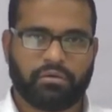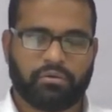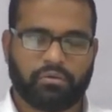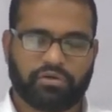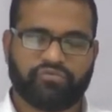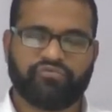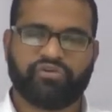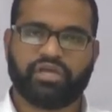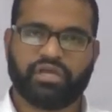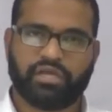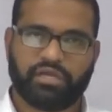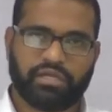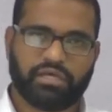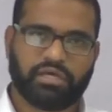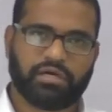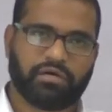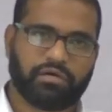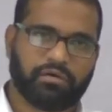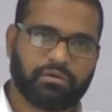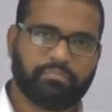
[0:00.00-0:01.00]
okay, we
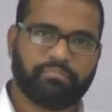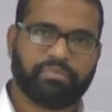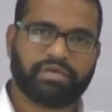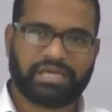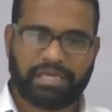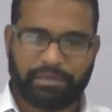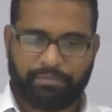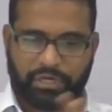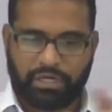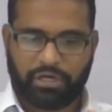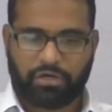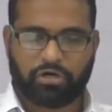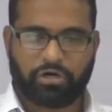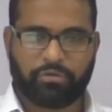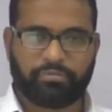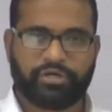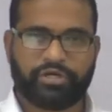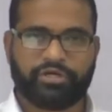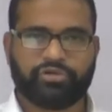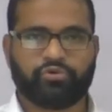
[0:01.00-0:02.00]
India became a
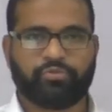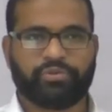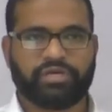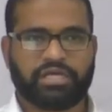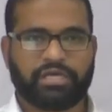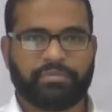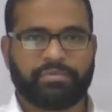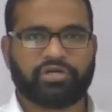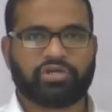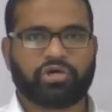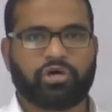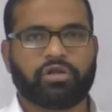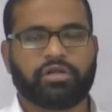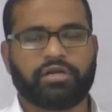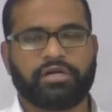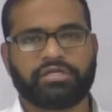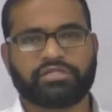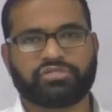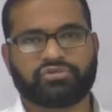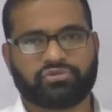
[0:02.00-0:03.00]
accommodative, became a
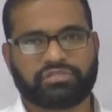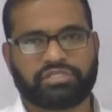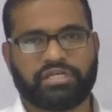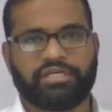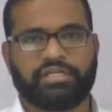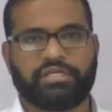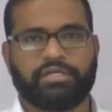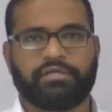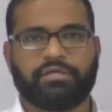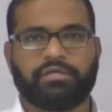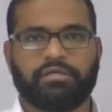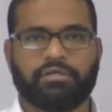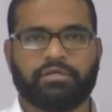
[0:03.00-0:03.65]
tolerant society.